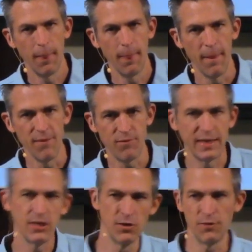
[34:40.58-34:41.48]
If I
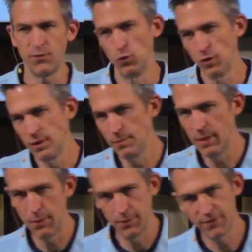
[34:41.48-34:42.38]
couldn't afford them,
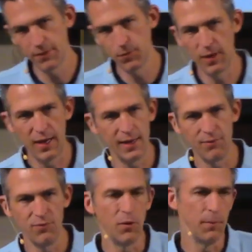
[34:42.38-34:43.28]
I would say, well, I
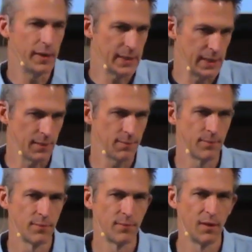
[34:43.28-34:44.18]
have no money.
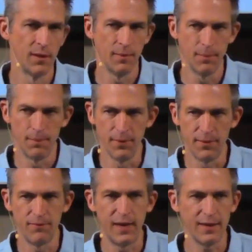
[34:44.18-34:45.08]
But the
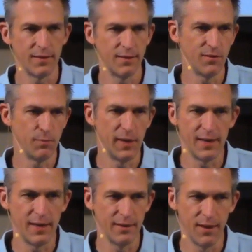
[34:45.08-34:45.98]
fact that this man
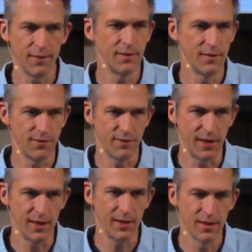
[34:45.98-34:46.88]
had nothing to
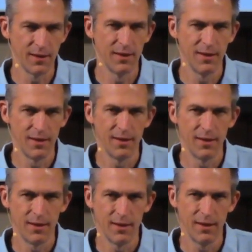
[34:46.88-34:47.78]
say
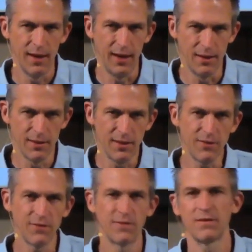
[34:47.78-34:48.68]
at
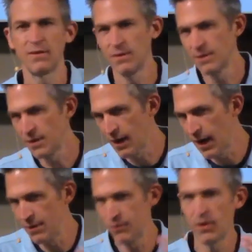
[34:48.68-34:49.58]
least
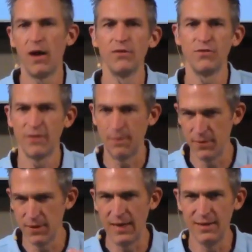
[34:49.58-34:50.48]
kind of conjures up
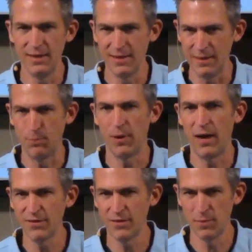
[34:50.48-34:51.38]
the idea that
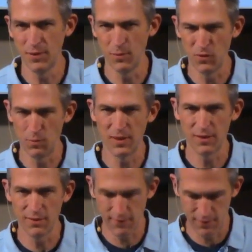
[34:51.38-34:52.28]
possibly it was
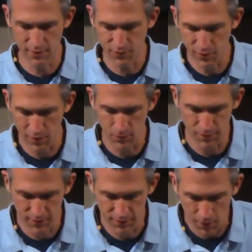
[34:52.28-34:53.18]
because the fault
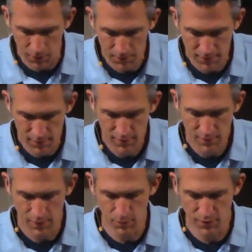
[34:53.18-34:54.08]
was his own.
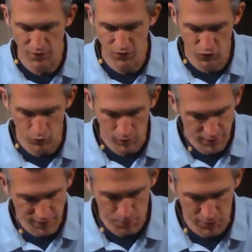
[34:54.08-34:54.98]
It was his
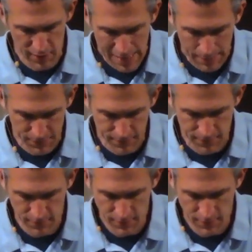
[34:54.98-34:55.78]
choice, perhaps.